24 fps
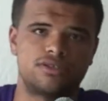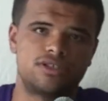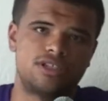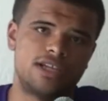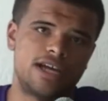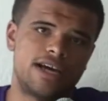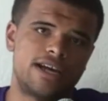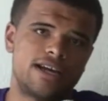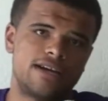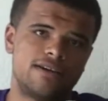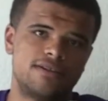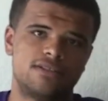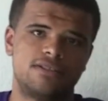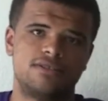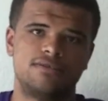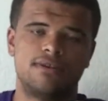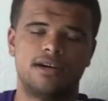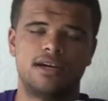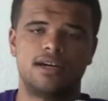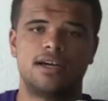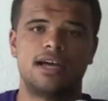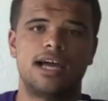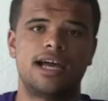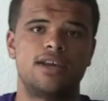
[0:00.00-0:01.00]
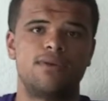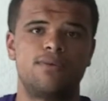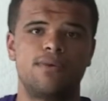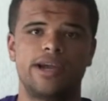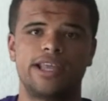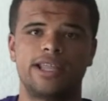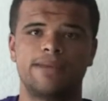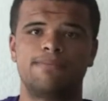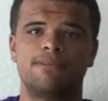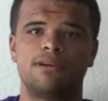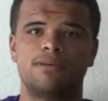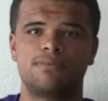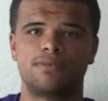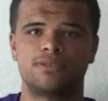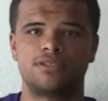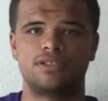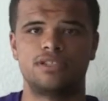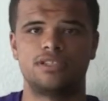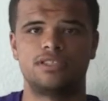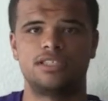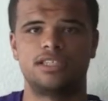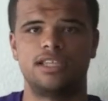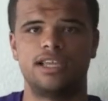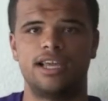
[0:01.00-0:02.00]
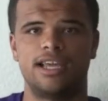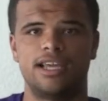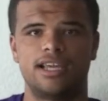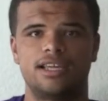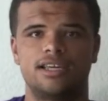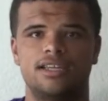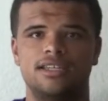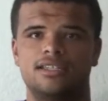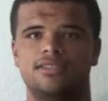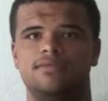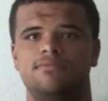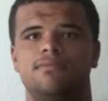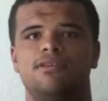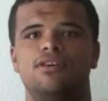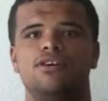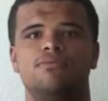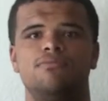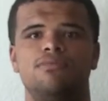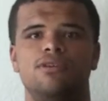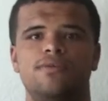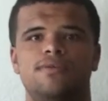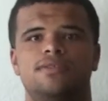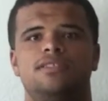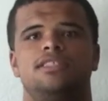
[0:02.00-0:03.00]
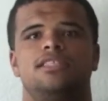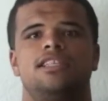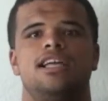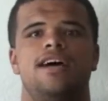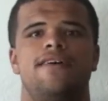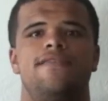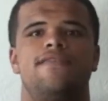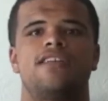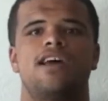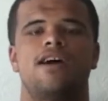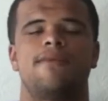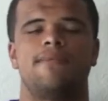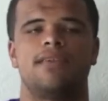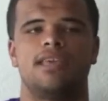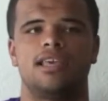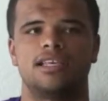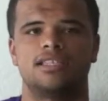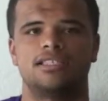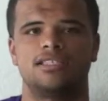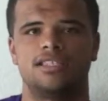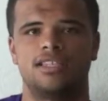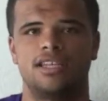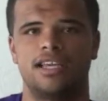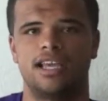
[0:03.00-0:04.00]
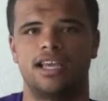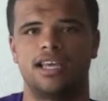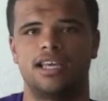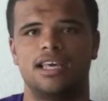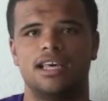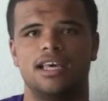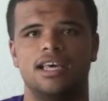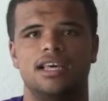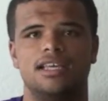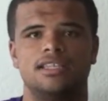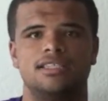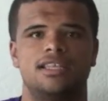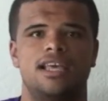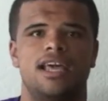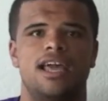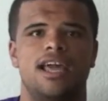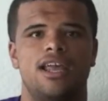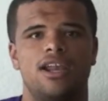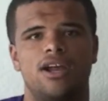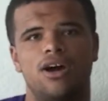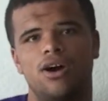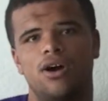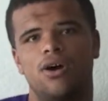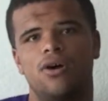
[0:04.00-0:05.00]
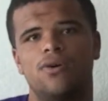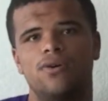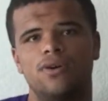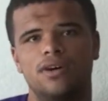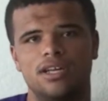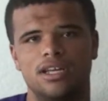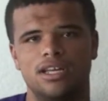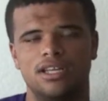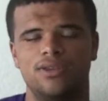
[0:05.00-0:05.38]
shout out to I had to wear the purple shirt today because my homeboy was laughing at me yesterday saying, oh,